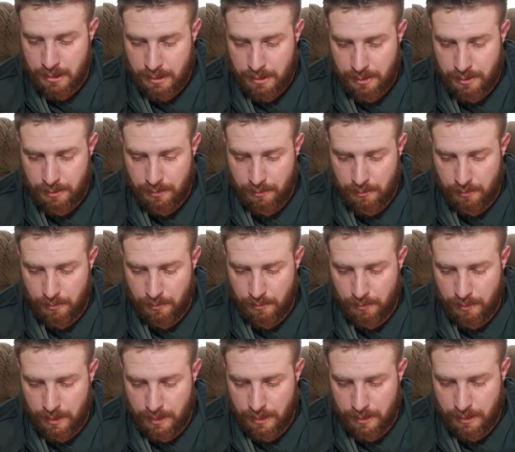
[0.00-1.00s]

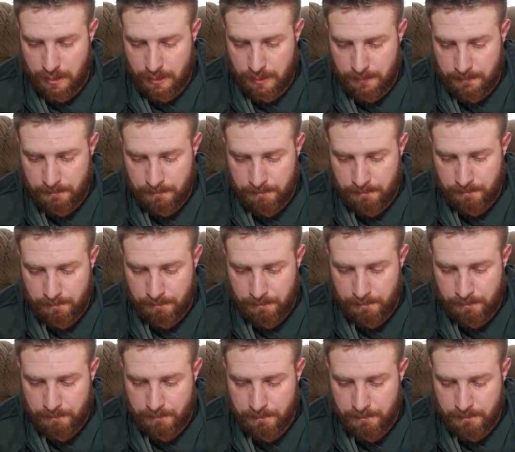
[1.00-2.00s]
So
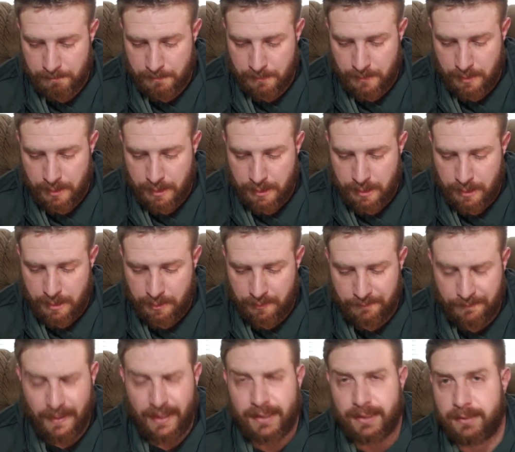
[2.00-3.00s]
the
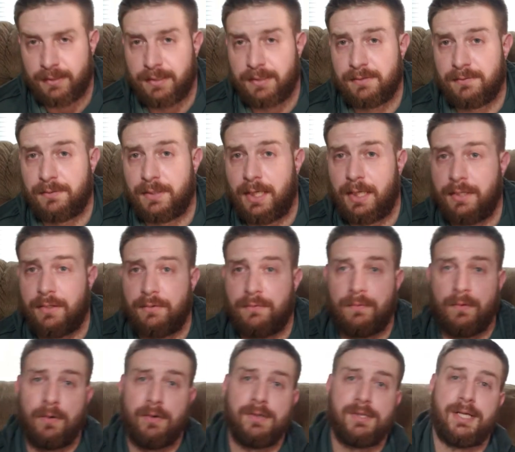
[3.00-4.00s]
fact that things have gotten as
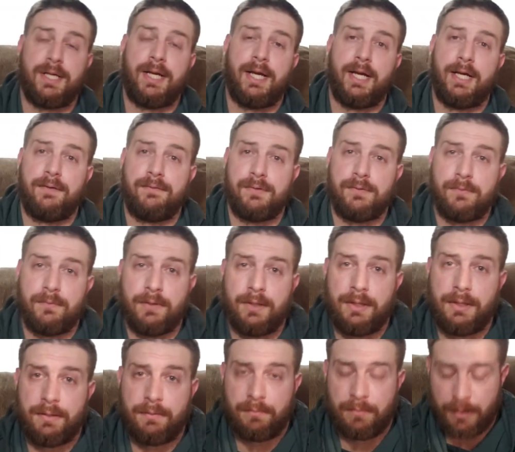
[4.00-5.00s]
far as they have is
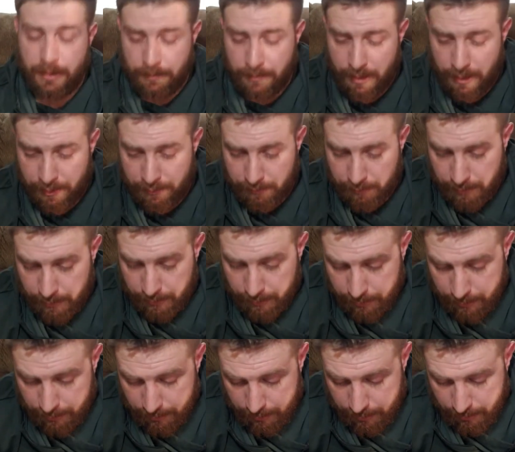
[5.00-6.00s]
really, really bothering
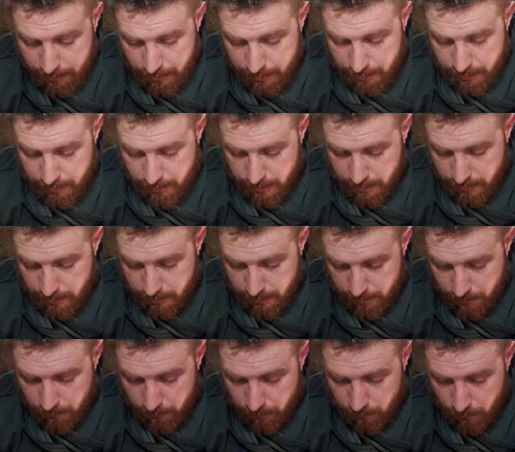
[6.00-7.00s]

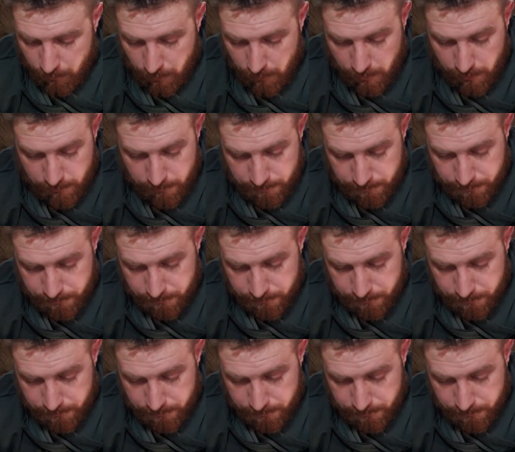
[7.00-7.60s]
overall.